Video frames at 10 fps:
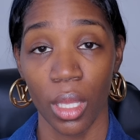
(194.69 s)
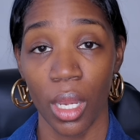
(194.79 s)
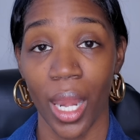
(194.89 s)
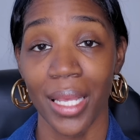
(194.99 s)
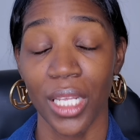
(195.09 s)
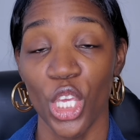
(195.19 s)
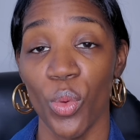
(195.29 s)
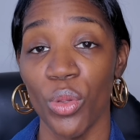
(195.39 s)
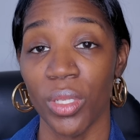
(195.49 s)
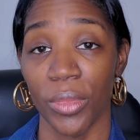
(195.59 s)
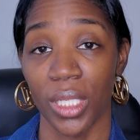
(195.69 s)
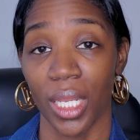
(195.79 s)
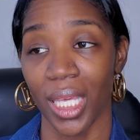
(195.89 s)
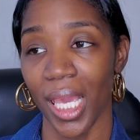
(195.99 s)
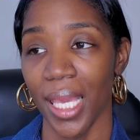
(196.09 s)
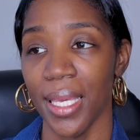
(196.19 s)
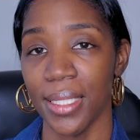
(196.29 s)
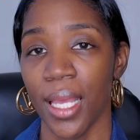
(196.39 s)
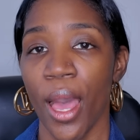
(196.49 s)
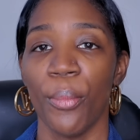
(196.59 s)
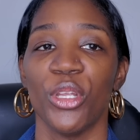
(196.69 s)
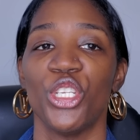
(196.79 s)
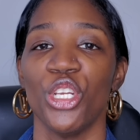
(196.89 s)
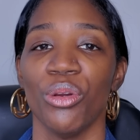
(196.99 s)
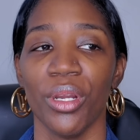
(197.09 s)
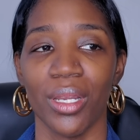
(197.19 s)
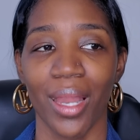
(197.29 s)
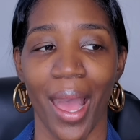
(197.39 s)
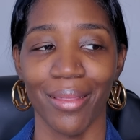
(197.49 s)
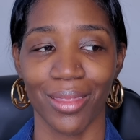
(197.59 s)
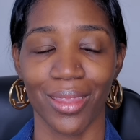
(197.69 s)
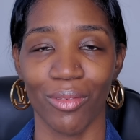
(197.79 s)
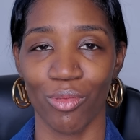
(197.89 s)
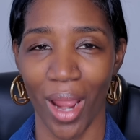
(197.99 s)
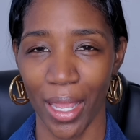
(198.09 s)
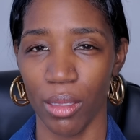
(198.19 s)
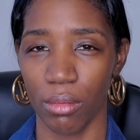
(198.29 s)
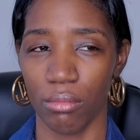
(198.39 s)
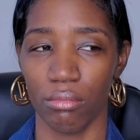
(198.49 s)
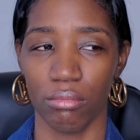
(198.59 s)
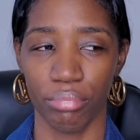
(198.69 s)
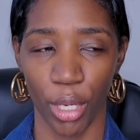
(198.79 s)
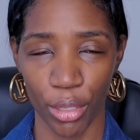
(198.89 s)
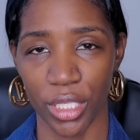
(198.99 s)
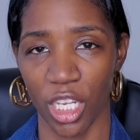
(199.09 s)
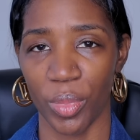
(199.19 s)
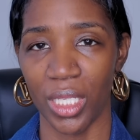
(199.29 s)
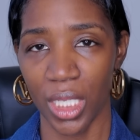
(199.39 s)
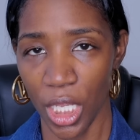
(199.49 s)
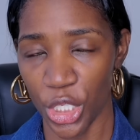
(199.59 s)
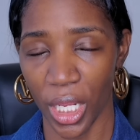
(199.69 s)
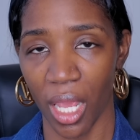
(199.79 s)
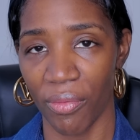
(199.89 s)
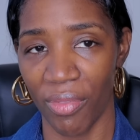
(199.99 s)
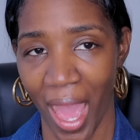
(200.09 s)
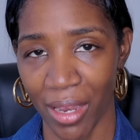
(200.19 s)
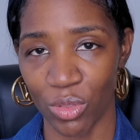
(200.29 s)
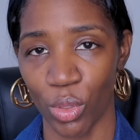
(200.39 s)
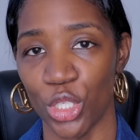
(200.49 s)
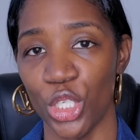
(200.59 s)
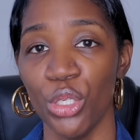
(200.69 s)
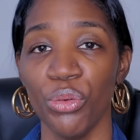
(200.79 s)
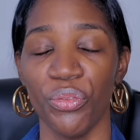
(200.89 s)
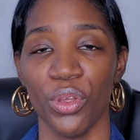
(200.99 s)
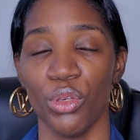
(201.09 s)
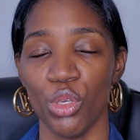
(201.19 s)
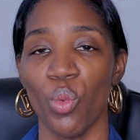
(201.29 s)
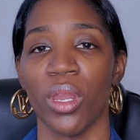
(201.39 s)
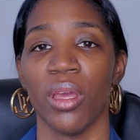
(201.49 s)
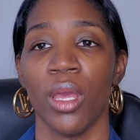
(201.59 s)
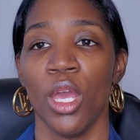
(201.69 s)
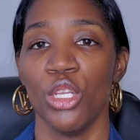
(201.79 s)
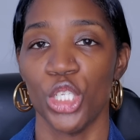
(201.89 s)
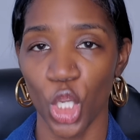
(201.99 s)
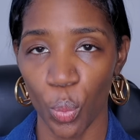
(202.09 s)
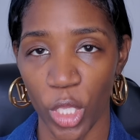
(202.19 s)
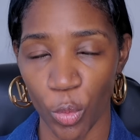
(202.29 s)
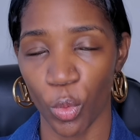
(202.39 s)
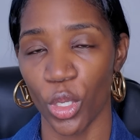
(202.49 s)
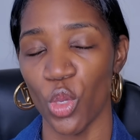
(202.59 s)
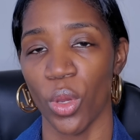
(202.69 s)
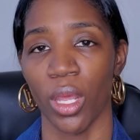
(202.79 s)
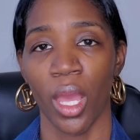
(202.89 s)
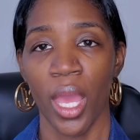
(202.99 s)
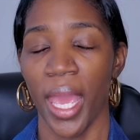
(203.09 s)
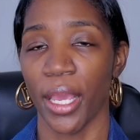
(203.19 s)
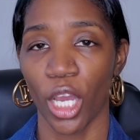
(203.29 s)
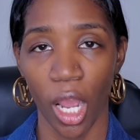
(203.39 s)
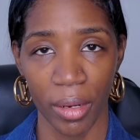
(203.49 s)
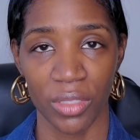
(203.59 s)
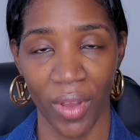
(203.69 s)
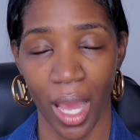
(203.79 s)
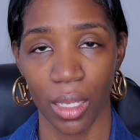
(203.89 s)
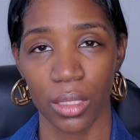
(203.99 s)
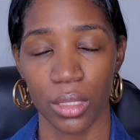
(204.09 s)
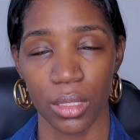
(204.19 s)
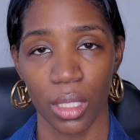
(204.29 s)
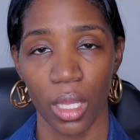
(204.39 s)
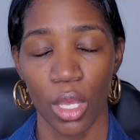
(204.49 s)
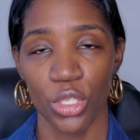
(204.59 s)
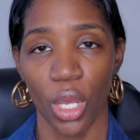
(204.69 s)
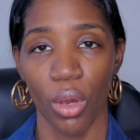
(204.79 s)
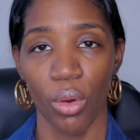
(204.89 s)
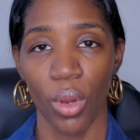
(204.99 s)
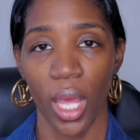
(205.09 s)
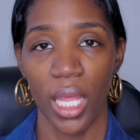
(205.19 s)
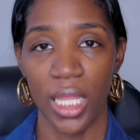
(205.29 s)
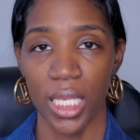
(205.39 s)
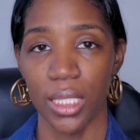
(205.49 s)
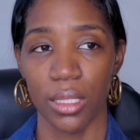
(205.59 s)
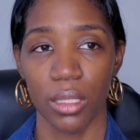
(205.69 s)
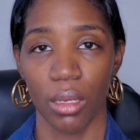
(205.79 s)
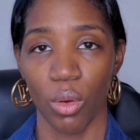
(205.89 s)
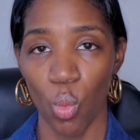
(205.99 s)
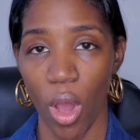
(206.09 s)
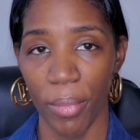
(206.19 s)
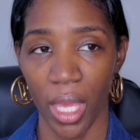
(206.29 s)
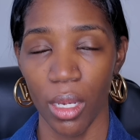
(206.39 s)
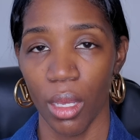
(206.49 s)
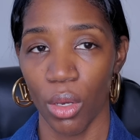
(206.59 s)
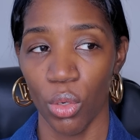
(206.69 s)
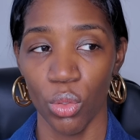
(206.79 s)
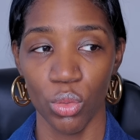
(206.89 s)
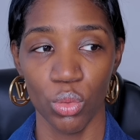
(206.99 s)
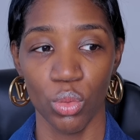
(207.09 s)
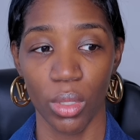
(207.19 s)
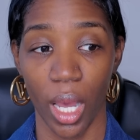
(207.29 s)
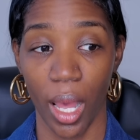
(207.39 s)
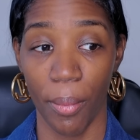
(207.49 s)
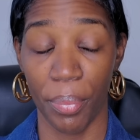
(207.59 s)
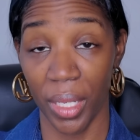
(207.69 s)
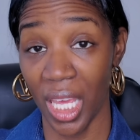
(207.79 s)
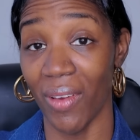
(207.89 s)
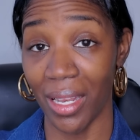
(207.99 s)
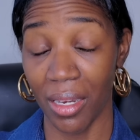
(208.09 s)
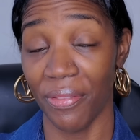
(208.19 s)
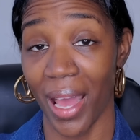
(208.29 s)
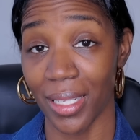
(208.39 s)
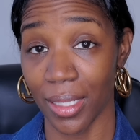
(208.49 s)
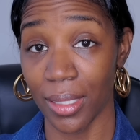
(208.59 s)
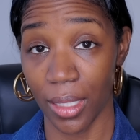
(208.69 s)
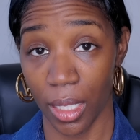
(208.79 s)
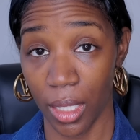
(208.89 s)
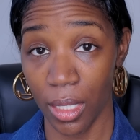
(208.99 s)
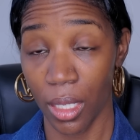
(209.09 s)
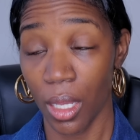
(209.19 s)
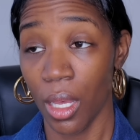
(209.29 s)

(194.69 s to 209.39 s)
Not saying you would do something to the kids, but you're not the right person to be teaching if that is what you feel you want to show people and you want to encourage violence. So this woman who identifies as a stud,